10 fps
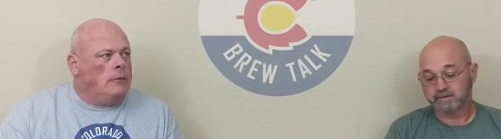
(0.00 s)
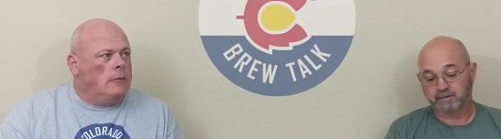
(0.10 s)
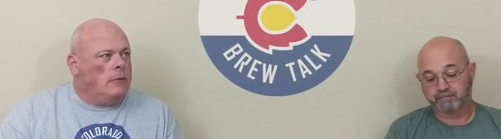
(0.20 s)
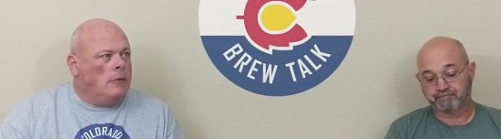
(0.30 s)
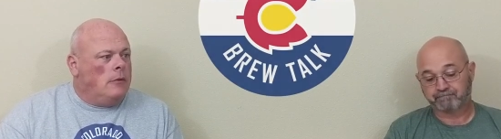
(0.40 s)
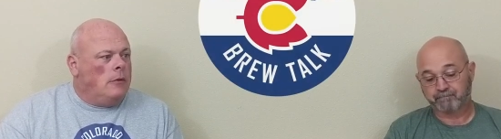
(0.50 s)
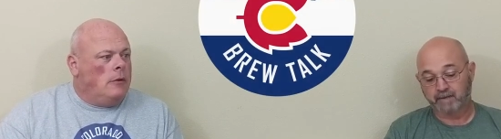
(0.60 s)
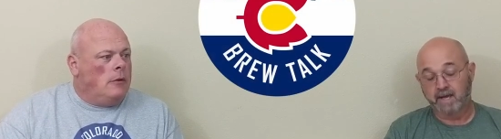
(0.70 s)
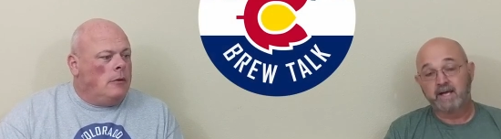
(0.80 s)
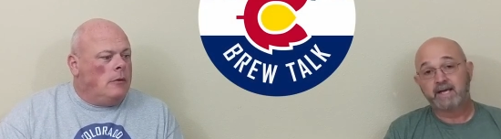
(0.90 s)
Speaker 1: So,
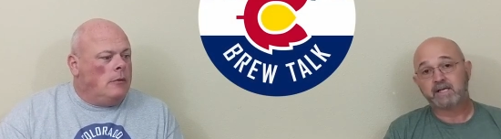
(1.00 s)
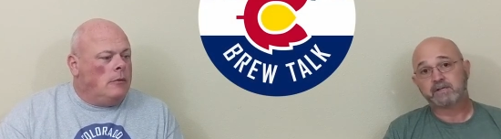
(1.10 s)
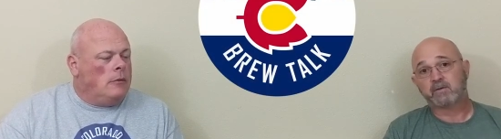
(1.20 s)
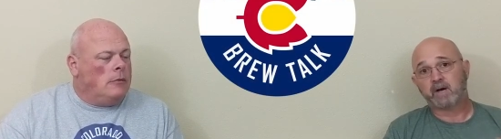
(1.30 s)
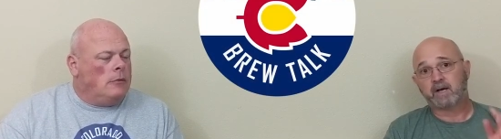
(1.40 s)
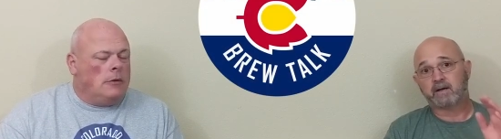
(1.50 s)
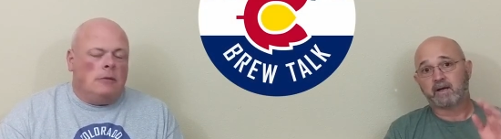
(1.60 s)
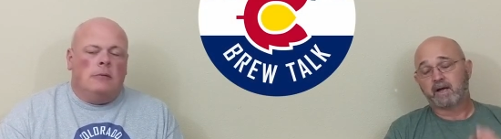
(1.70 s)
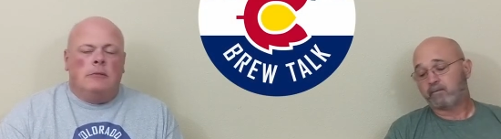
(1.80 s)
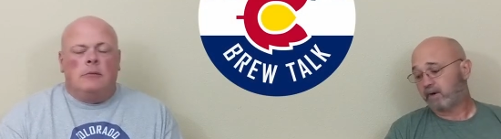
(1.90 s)
yeah. So uh,
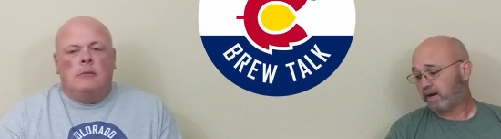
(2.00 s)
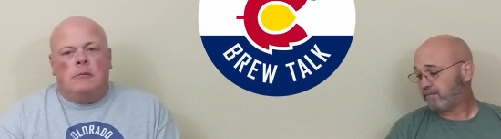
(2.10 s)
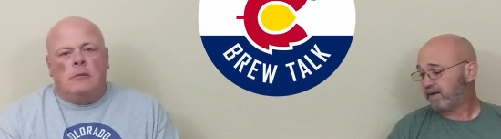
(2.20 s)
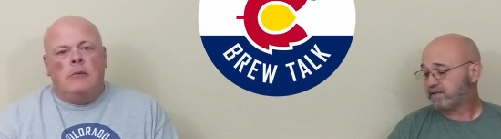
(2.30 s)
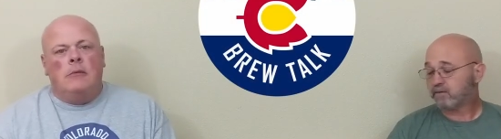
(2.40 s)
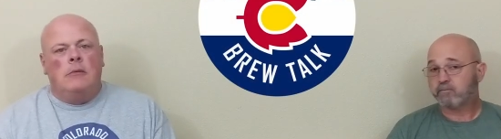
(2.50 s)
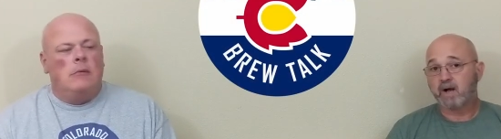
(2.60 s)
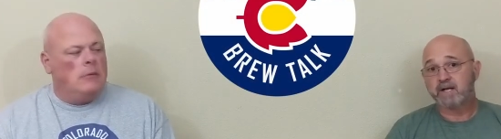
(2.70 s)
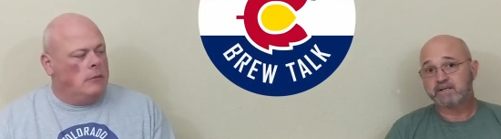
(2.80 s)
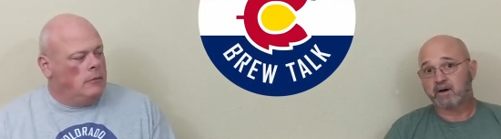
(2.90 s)
I mentioned
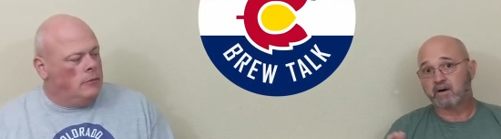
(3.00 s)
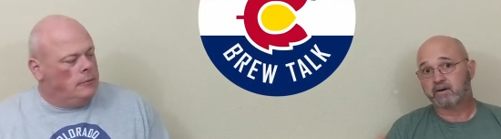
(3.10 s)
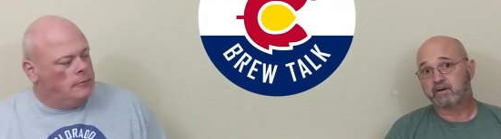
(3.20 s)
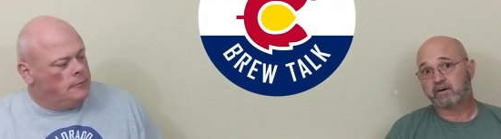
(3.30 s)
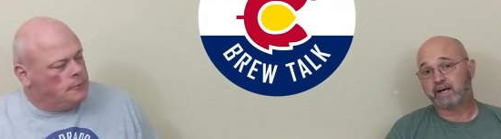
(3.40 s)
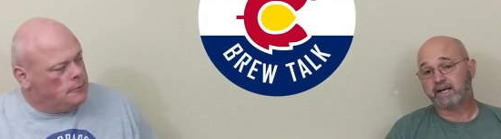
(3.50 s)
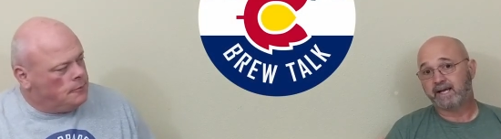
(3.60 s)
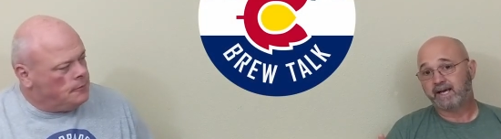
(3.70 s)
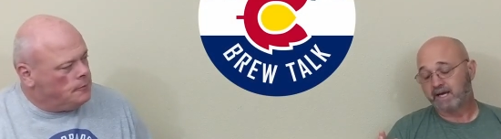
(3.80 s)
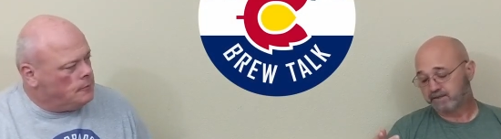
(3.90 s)
Ron's article, and
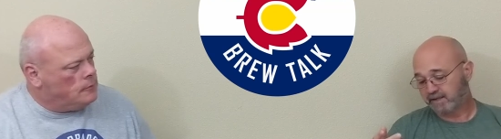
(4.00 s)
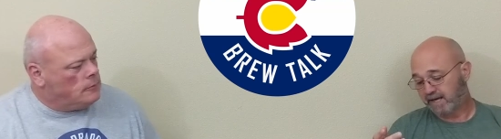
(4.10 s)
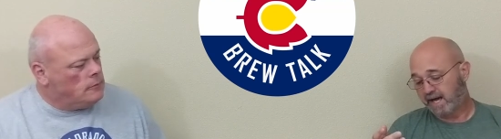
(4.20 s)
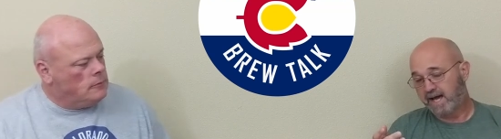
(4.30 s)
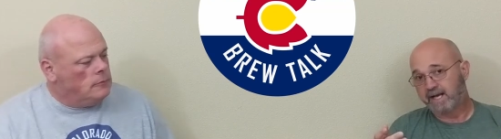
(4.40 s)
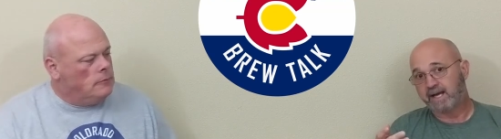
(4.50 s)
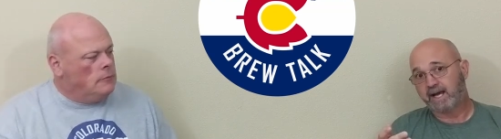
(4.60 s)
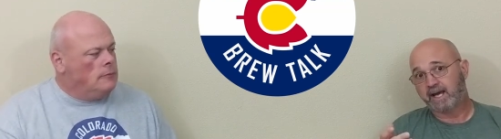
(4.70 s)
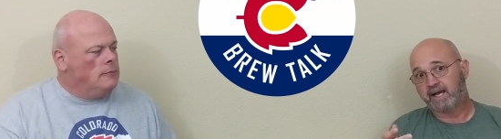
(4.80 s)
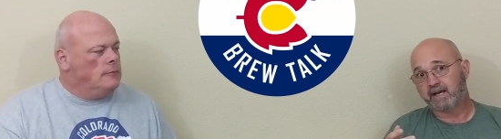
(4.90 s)
he actually had
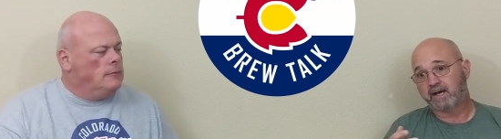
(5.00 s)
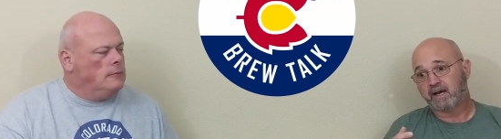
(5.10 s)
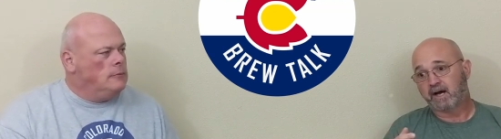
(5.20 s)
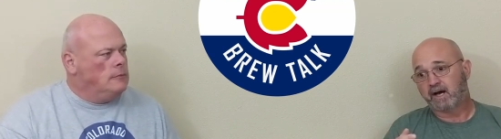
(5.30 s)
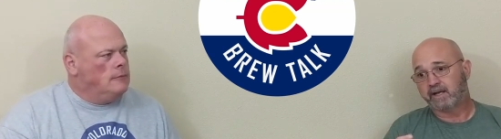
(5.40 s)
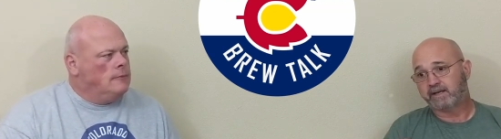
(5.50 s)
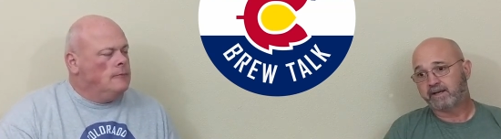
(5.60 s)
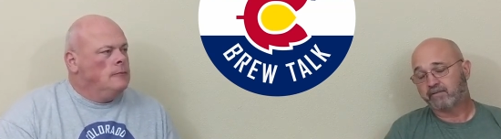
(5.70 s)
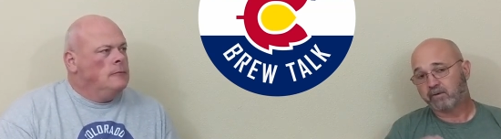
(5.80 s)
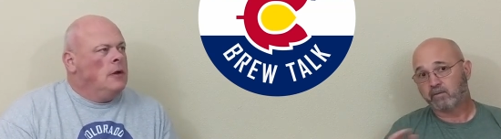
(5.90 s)
a a
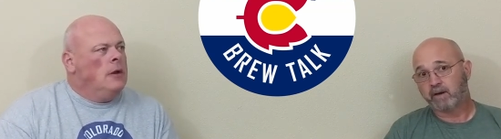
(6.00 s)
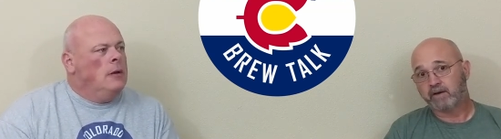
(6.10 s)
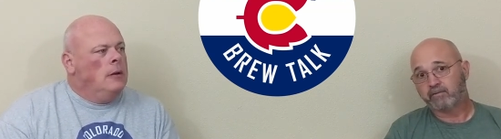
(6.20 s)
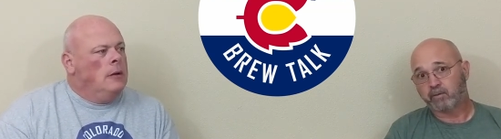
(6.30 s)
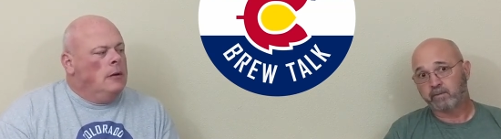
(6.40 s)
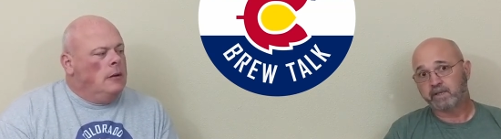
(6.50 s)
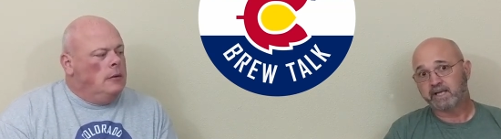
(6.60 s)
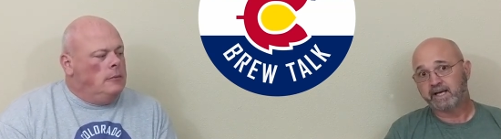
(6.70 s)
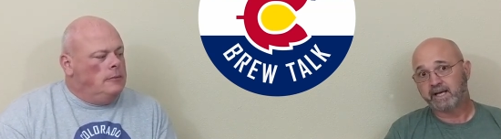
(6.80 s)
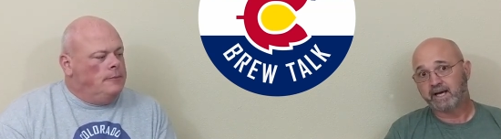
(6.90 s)
different way of
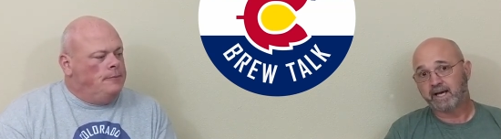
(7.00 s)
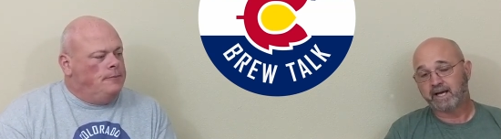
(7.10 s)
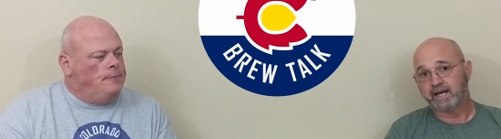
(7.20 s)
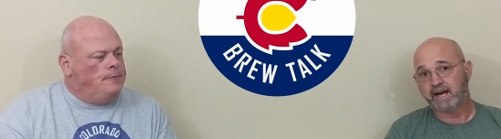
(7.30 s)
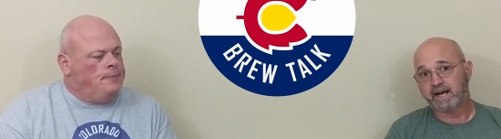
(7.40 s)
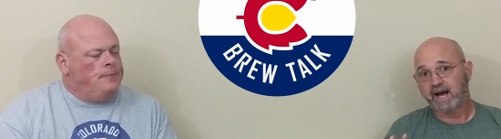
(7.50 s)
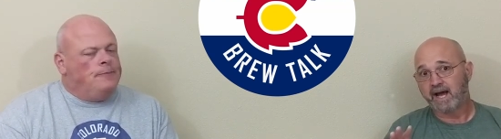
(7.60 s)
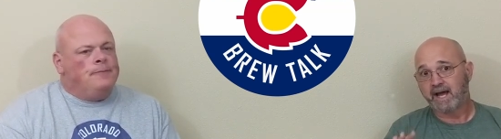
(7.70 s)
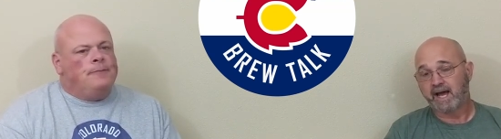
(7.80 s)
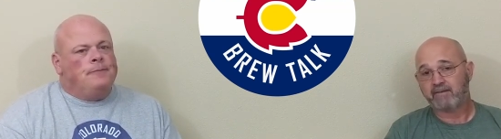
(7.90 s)
formulating it, and, and
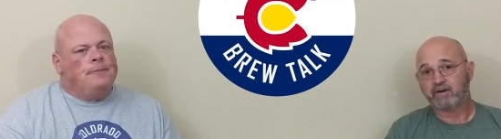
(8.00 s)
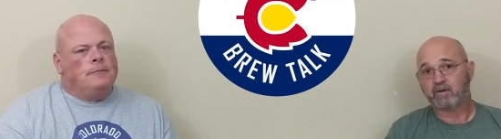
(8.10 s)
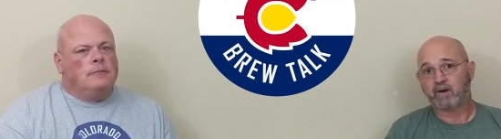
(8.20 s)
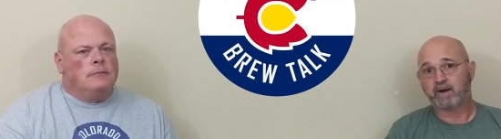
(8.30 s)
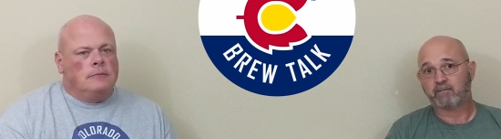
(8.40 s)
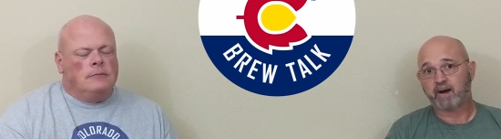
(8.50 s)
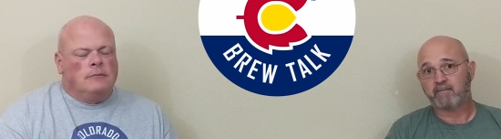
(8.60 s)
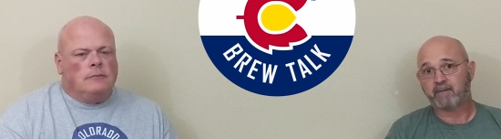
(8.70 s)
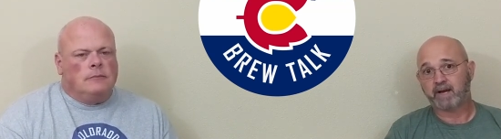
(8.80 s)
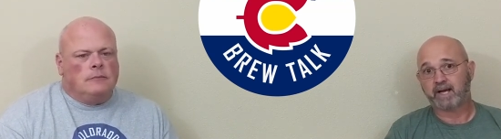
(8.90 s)
I haven't quite
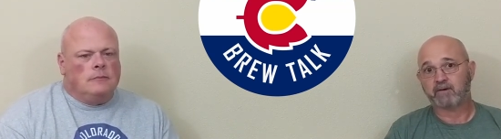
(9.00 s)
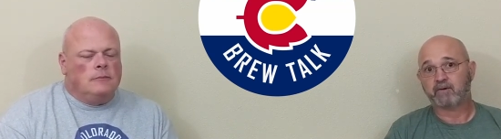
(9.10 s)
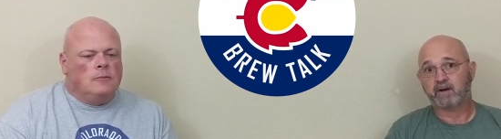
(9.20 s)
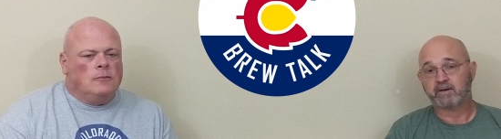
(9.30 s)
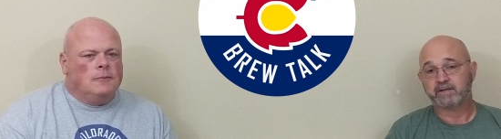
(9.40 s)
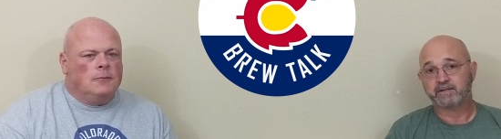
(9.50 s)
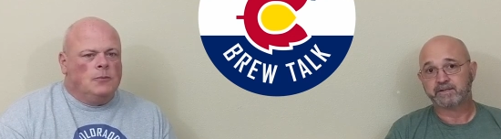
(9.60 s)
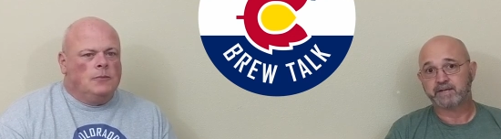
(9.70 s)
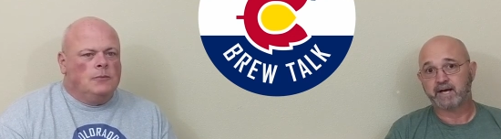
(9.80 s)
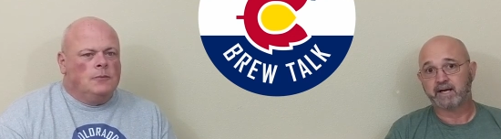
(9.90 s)
wrapped my head around it
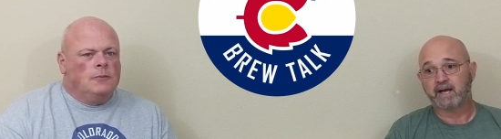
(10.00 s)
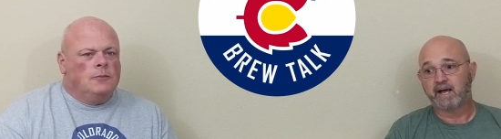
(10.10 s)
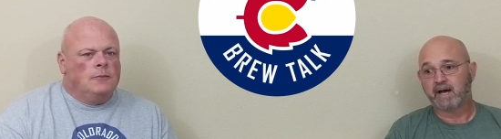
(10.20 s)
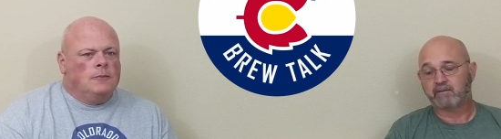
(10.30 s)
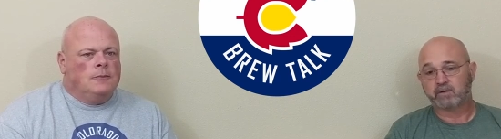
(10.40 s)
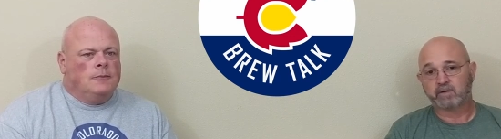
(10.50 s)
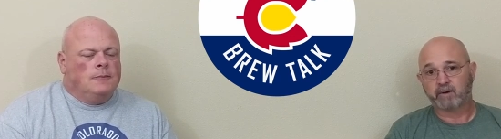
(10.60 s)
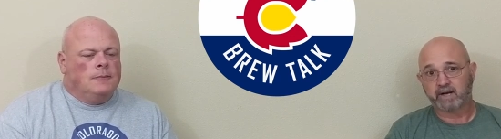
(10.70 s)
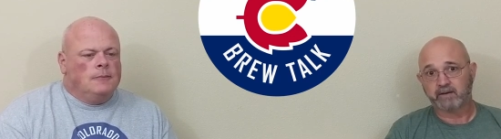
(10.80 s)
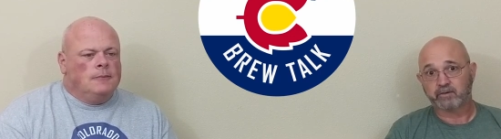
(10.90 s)
just yet. I've only
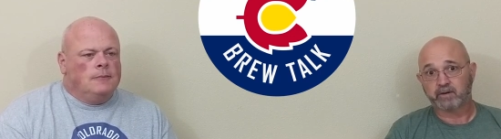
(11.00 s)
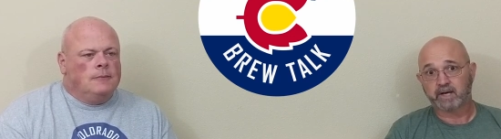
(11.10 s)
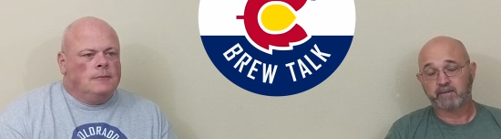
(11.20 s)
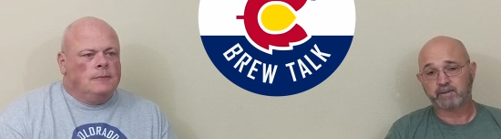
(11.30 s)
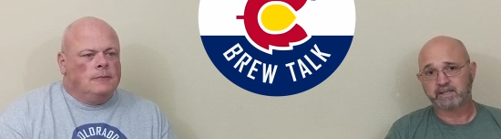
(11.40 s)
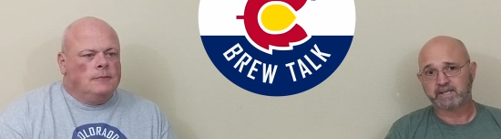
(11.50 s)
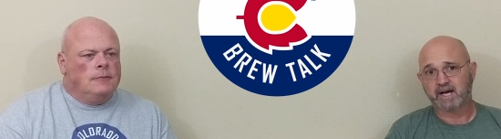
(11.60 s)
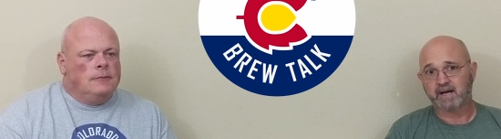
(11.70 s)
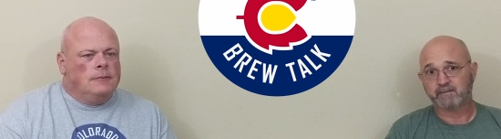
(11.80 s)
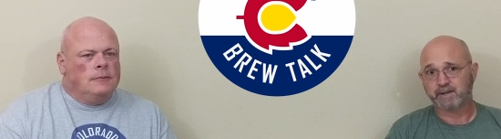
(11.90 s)
read it through a couple of
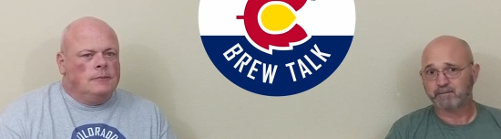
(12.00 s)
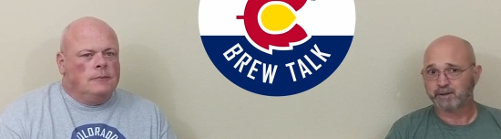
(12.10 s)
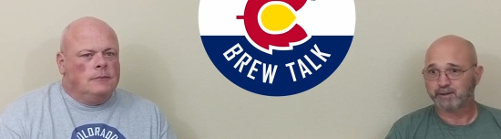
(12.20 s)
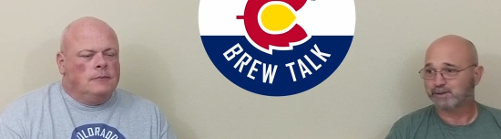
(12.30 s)
times. I'm a little